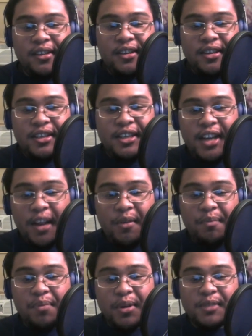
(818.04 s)
She never
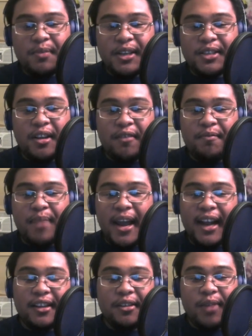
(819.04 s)
puts my stuff
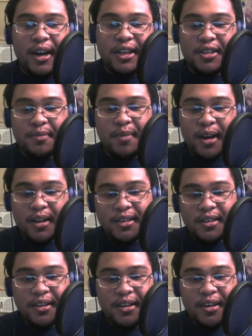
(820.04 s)
back in the right
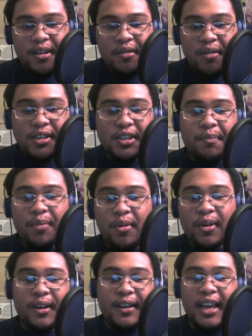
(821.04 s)
spot. What's the
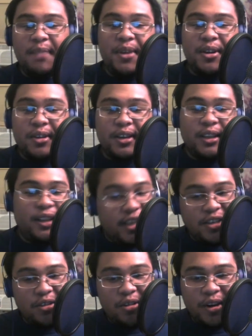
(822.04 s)
point of keeping your
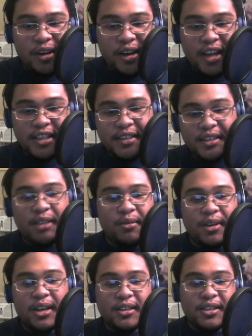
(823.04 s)
collection organized if
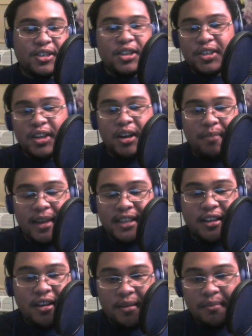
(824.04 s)
someone else is just gonna mess
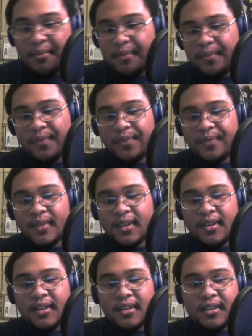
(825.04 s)
it up?
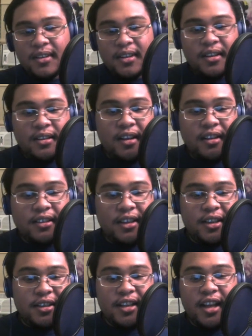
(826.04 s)

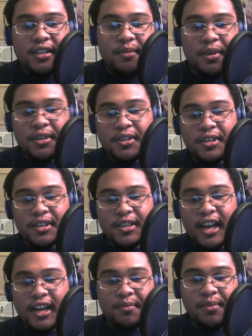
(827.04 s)
Natsuki slides a bunch of
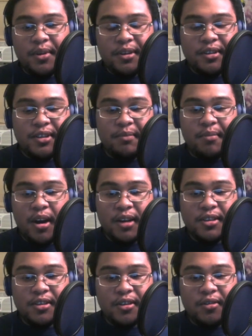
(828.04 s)
stacked books and
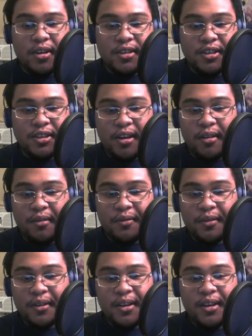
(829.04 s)
boxes across the shelf.
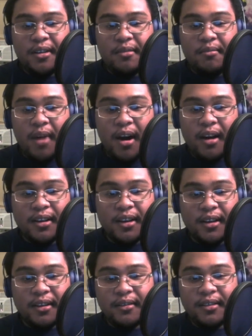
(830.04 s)

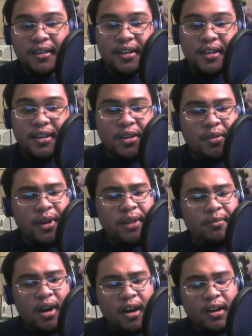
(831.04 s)
Manga. You read
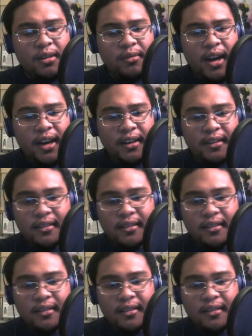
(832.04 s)
manga, right?